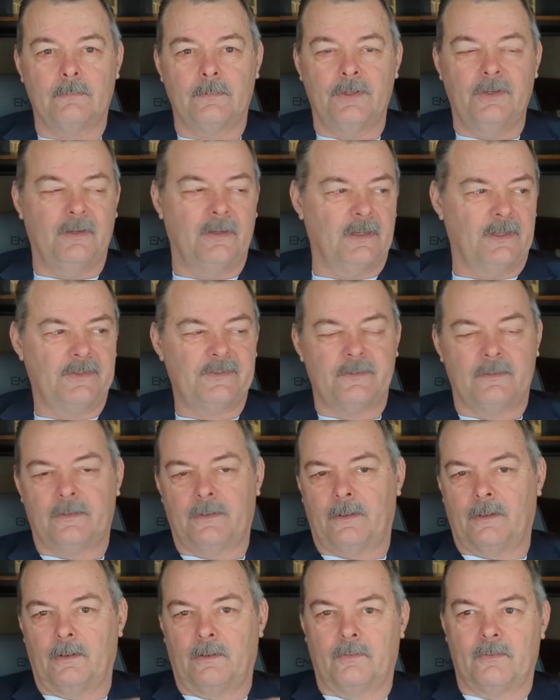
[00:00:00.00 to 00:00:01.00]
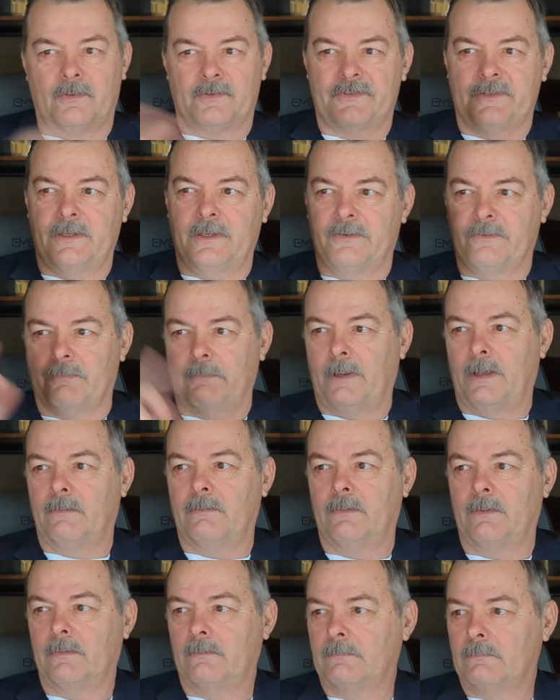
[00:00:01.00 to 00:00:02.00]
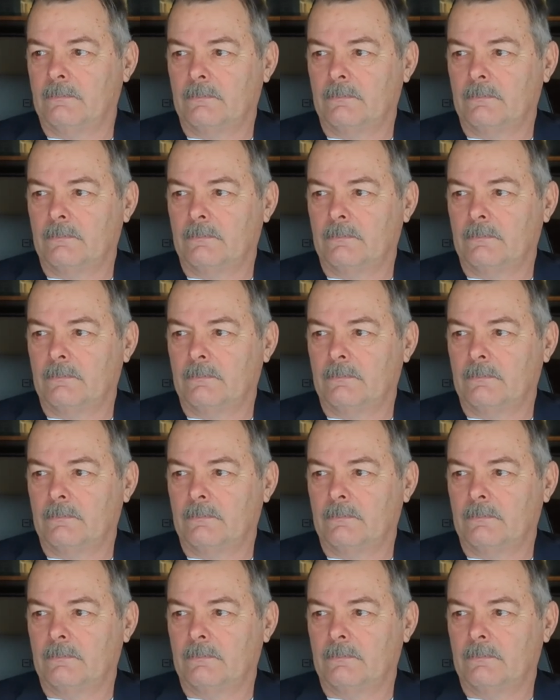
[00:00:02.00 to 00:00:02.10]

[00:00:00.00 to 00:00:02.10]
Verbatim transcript: You didn't listen to the local cities around